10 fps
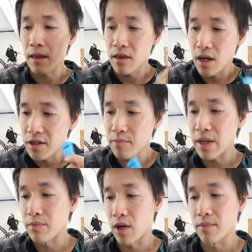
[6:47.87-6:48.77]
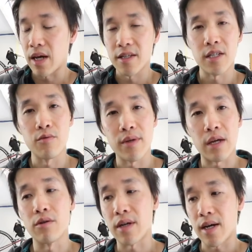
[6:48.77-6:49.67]
The other big problem that I see with
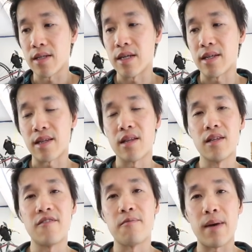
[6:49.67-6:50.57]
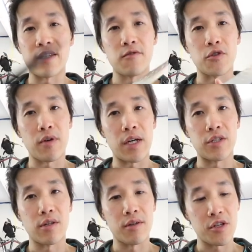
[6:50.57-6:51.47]
angle guides is that they leave massive
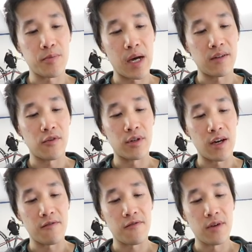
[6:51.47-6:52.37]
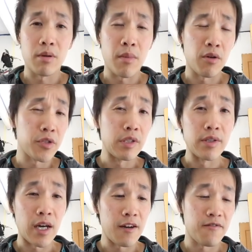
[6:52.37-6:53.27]
scratches on the spine of your knife. A model
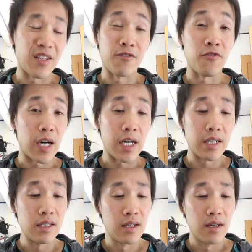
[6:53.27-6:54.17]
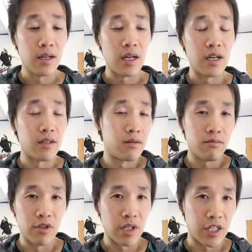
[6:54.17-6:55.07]
steel knife, that's fine.
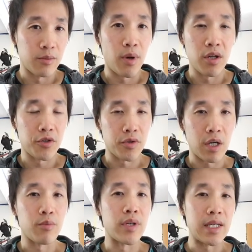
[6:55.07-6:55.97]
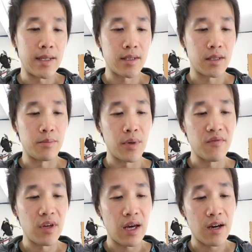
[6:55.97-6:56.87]
You can actually polish those out pretty easily.
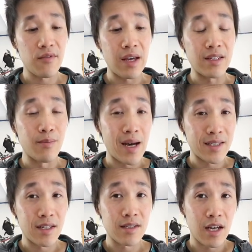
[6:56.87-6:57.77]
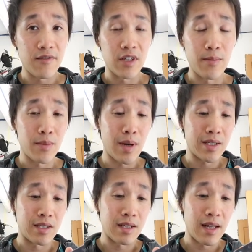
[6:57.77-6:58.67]
But if you have a Damascus knife, a
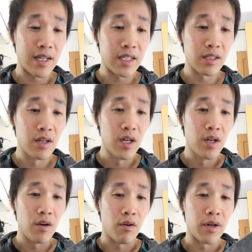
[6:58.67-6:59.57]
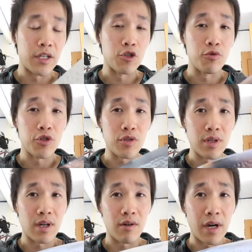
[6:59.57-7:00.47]
Damascus cladding, or a
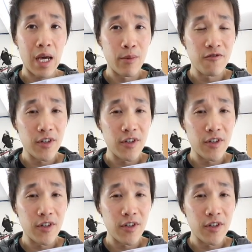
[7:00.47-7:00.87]
hammered